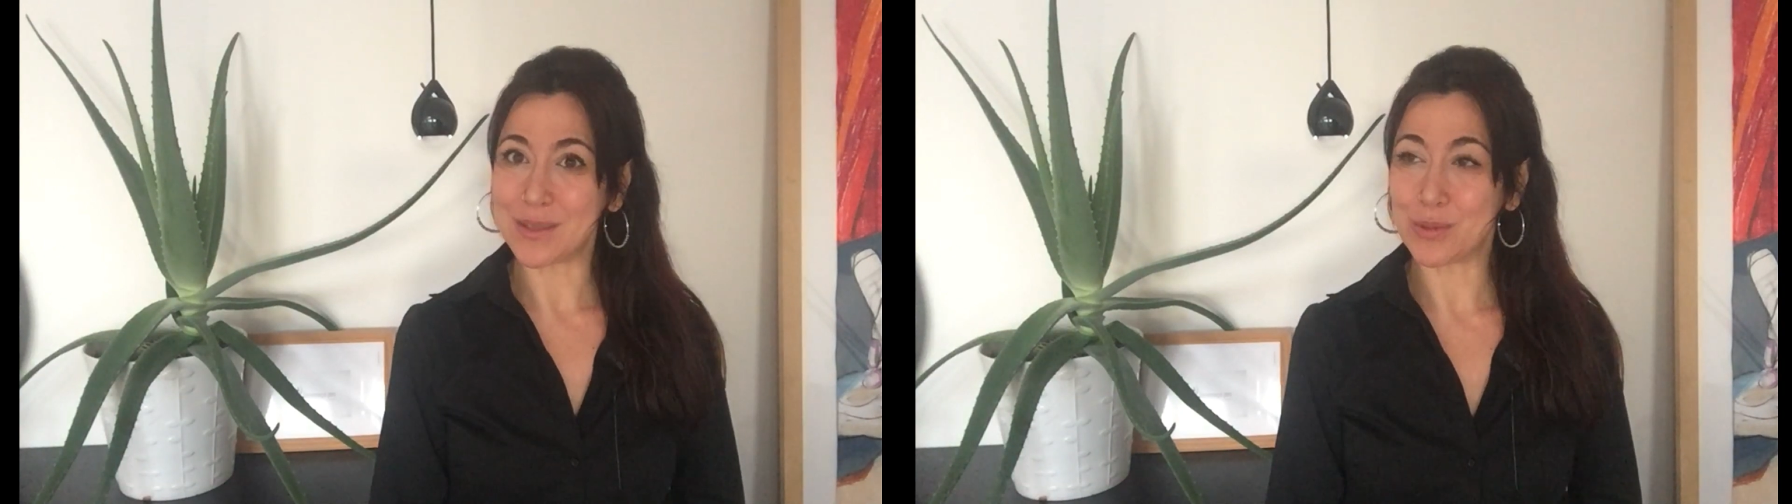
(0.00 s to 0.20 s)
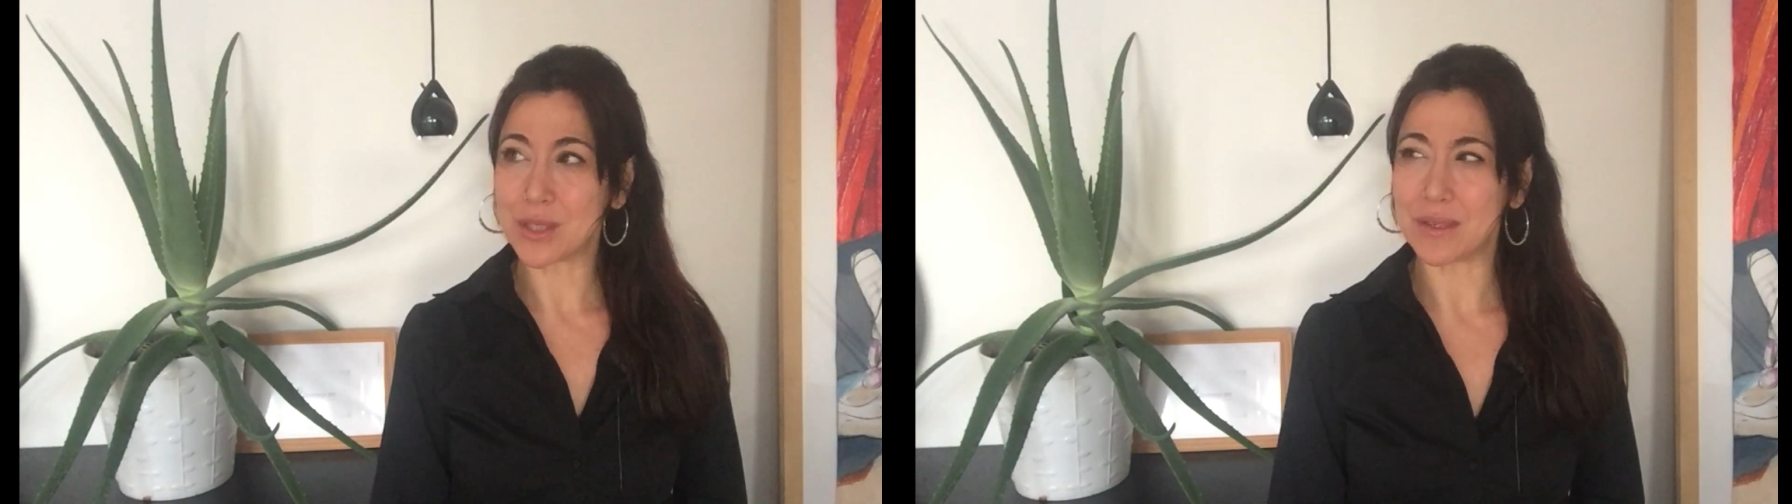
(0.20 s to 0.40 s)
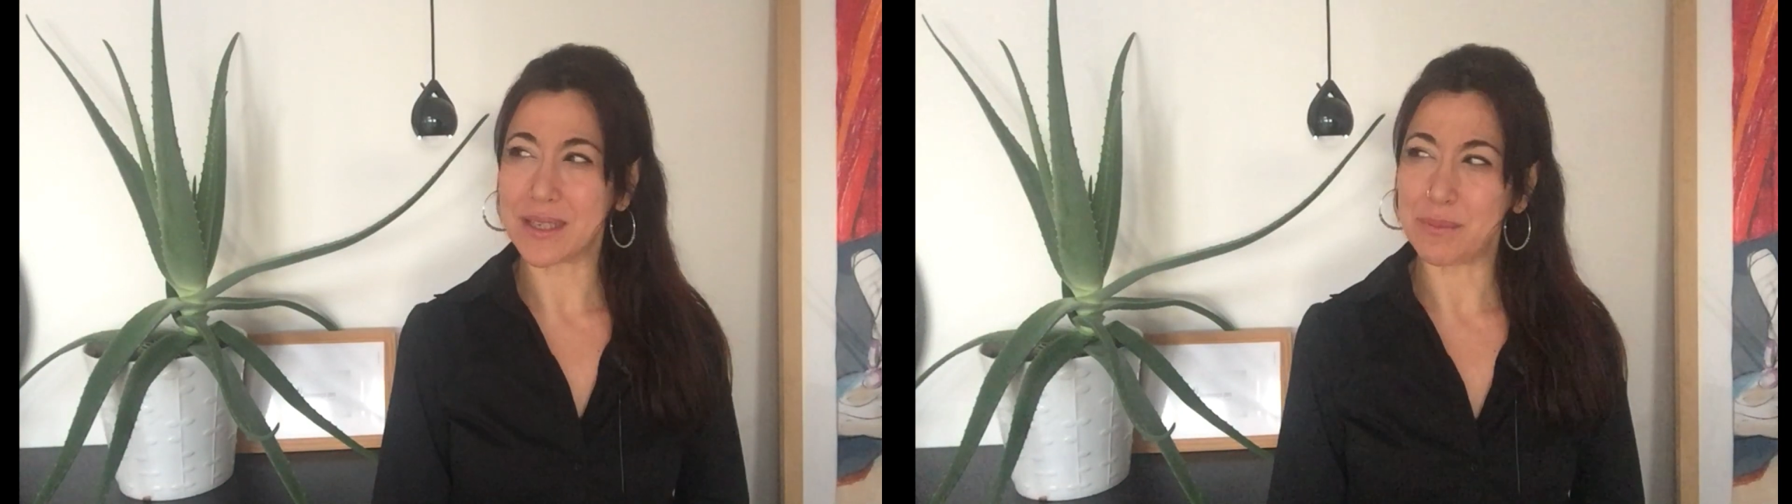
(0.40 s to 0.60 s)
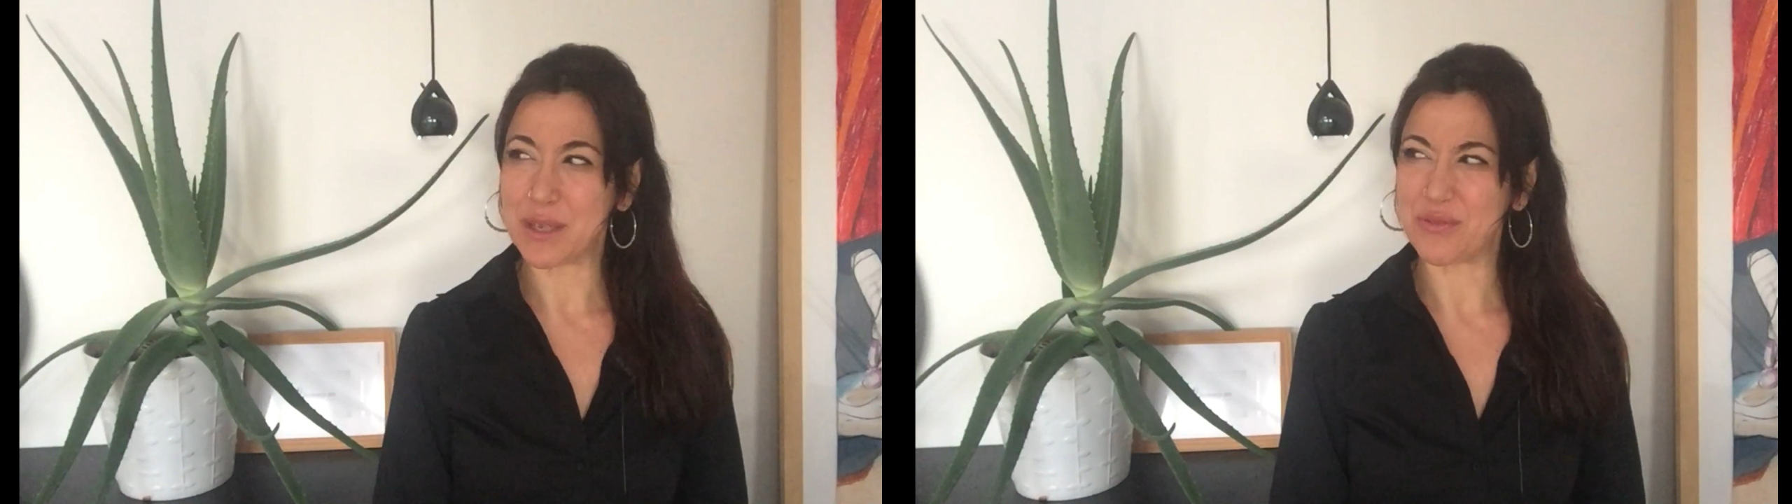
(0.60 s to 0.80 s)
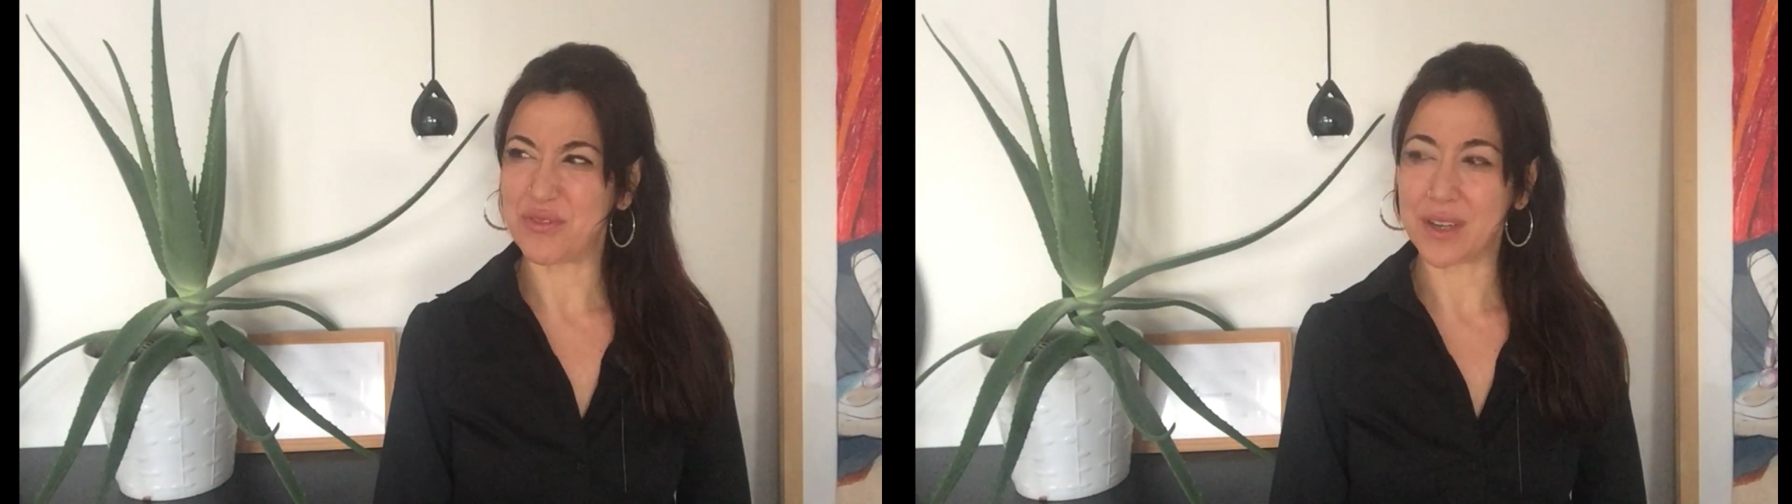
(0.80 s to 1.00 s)
it was a little
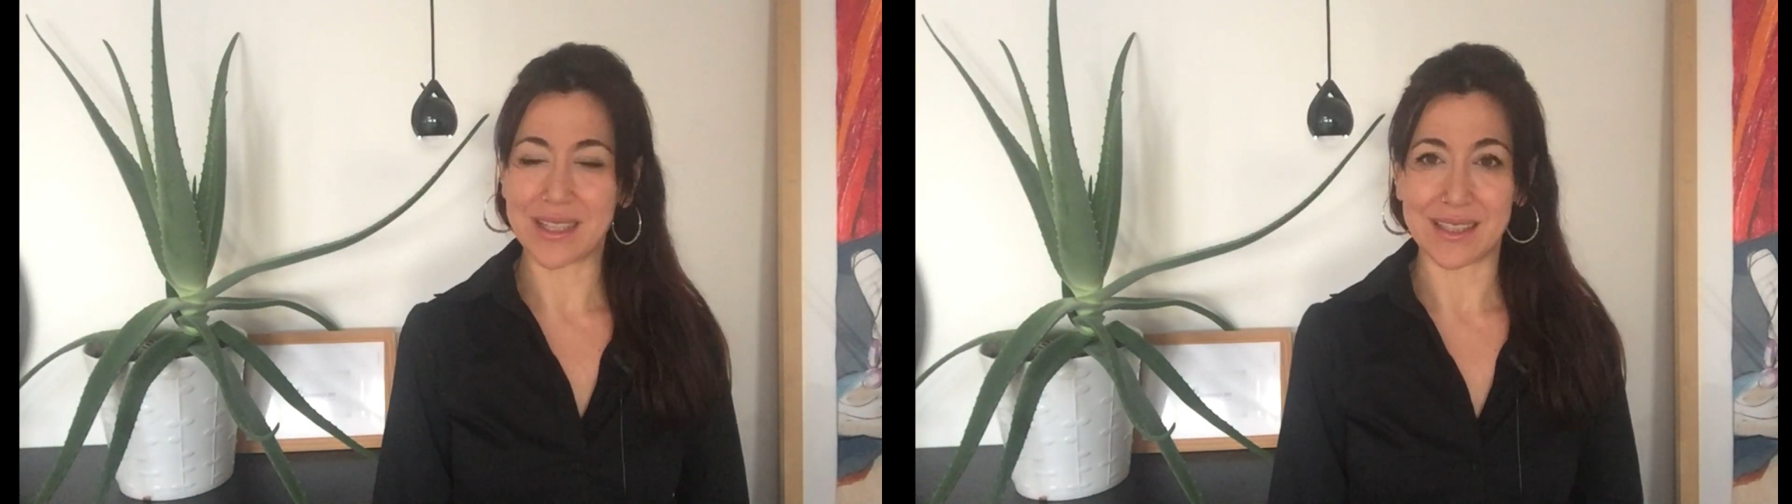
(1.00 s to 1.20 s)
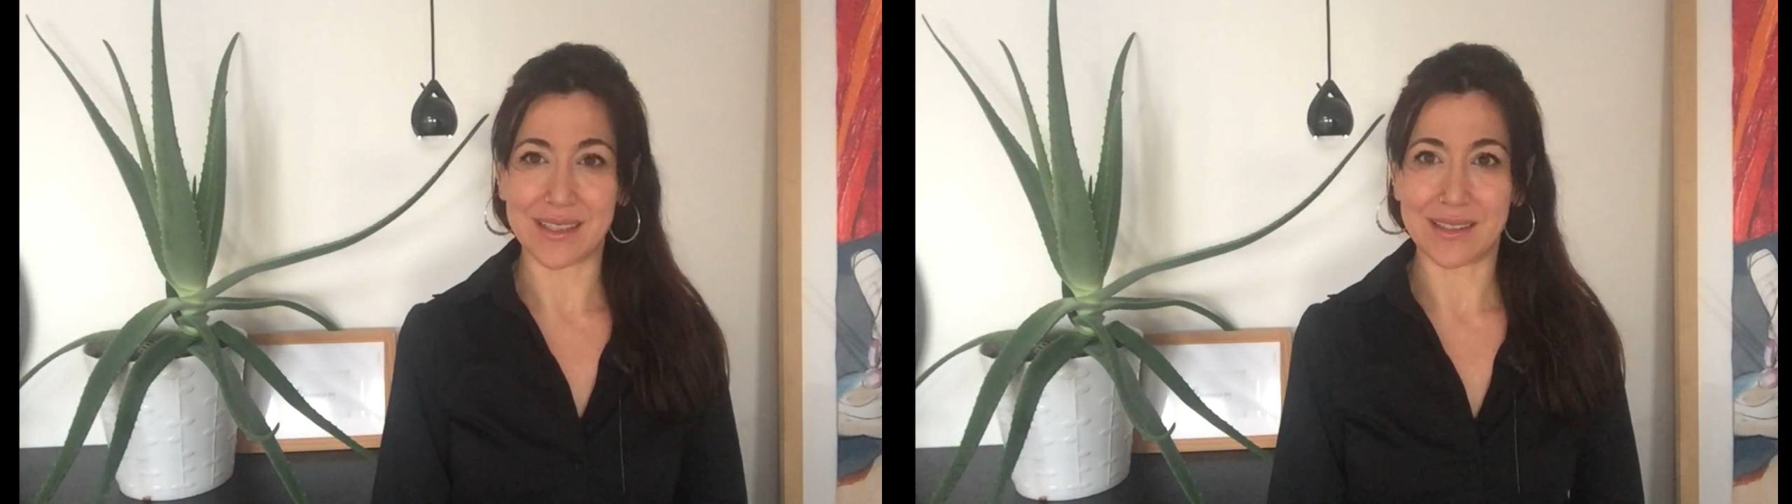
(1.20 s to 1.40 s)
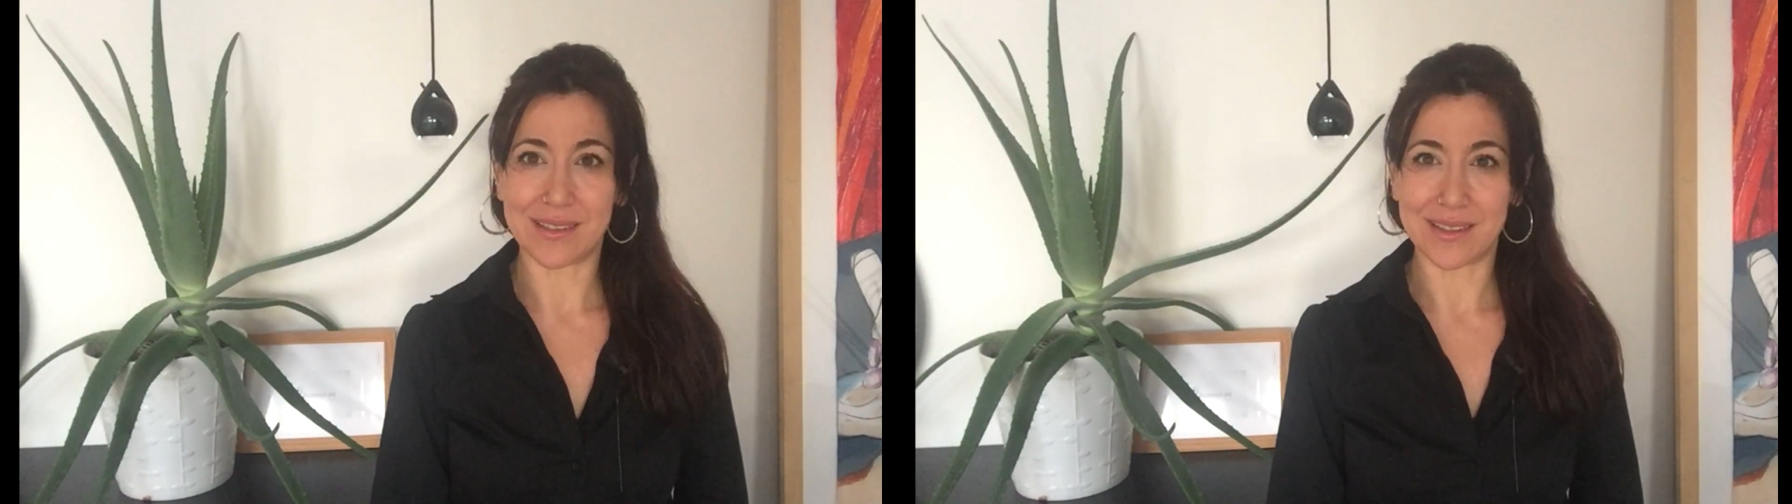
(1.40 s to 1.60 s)
bit funny,